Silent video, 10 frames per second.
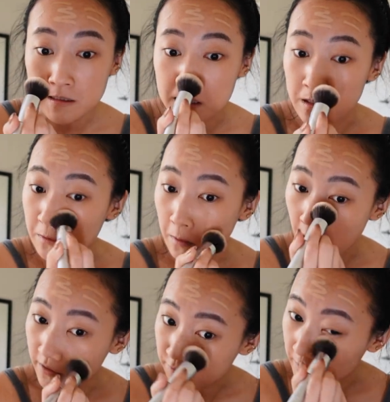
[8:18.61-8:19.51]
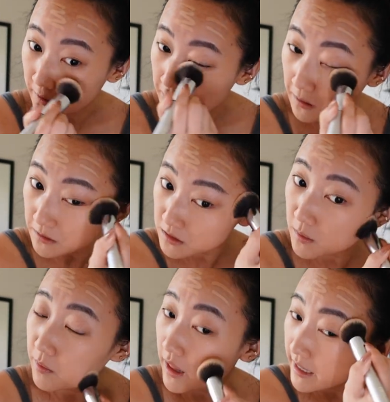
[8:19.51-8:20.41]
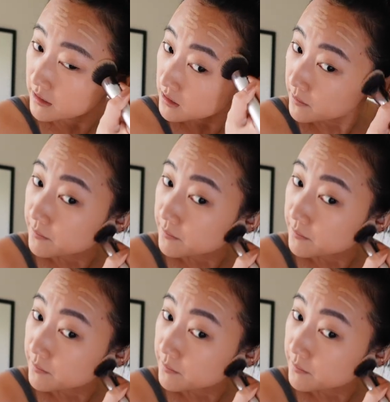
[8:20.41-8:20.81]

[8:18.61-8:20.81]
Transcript: zero effort to blend